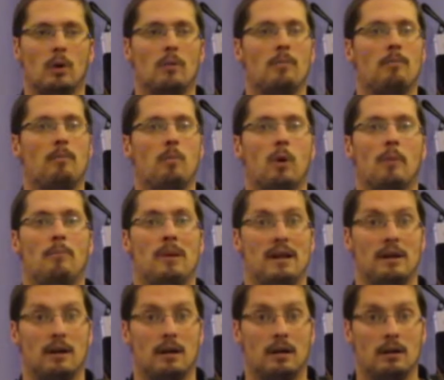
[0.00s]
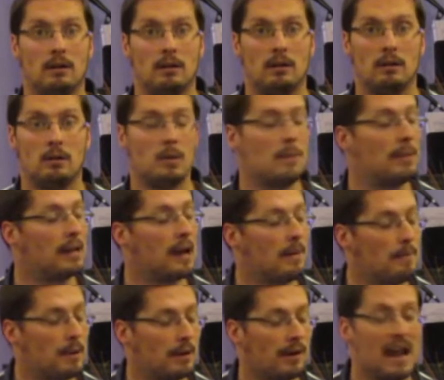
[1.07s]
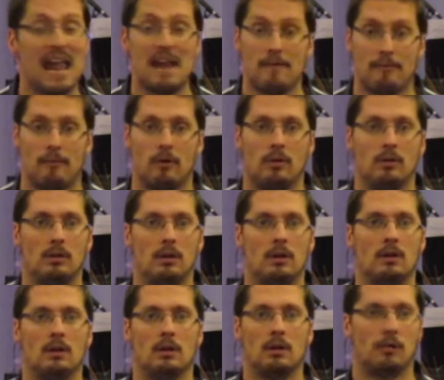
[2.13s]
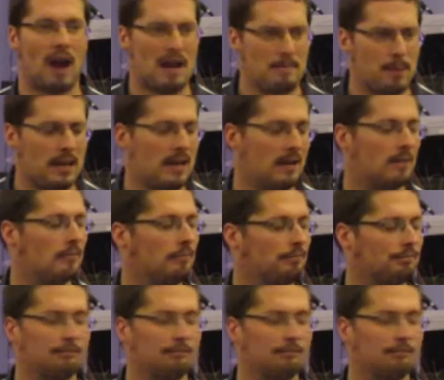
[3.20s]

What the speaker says: We're bitter. We become bitter, hateful, griping.